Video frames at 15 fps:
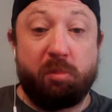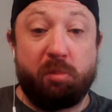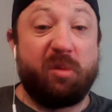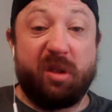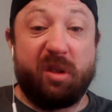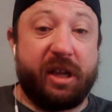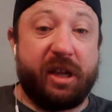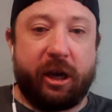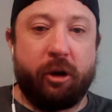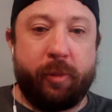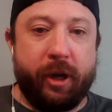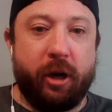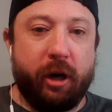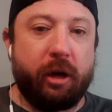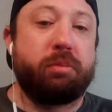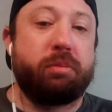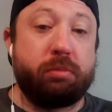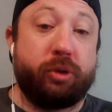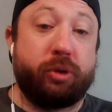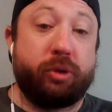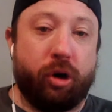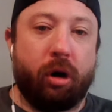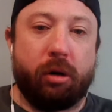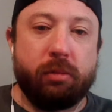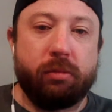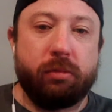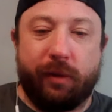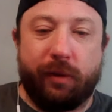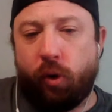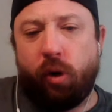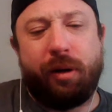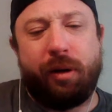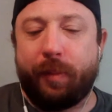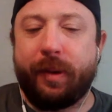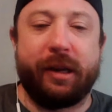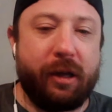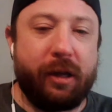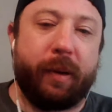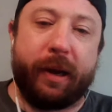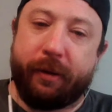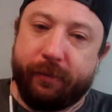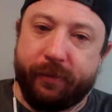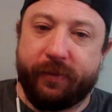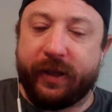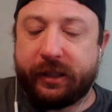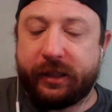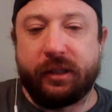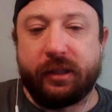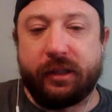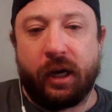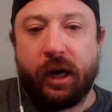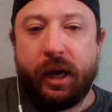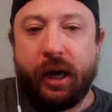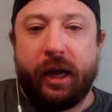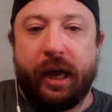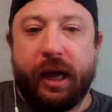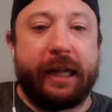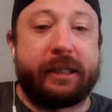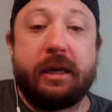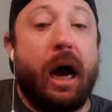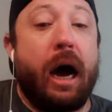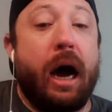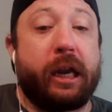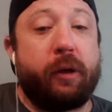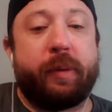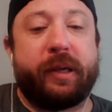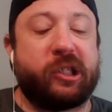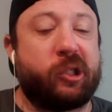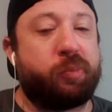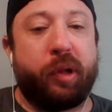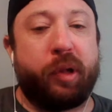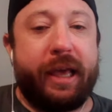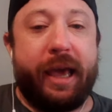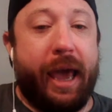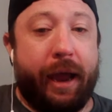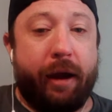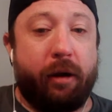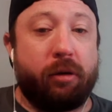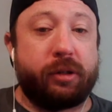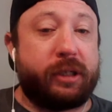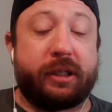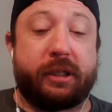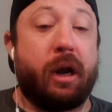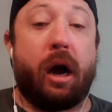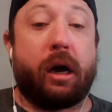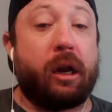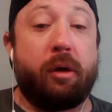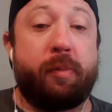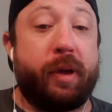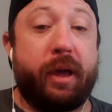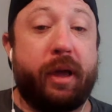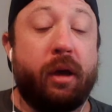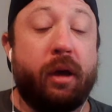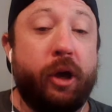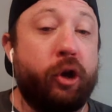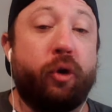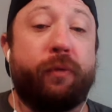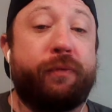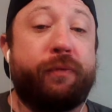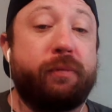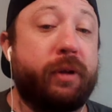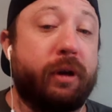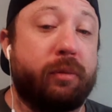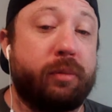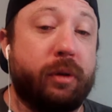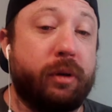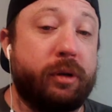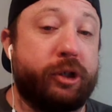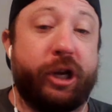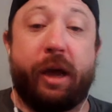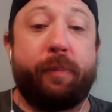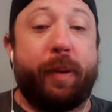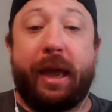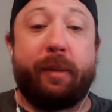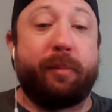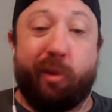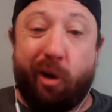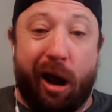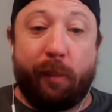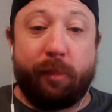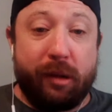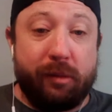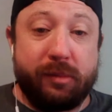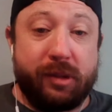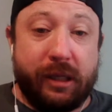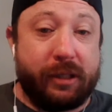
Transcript: Is that going to be good? Sure. Of course. I mean, come on. This is, it's not going to be splitting hairs. It's not going to be, you know, you know, champagne problems.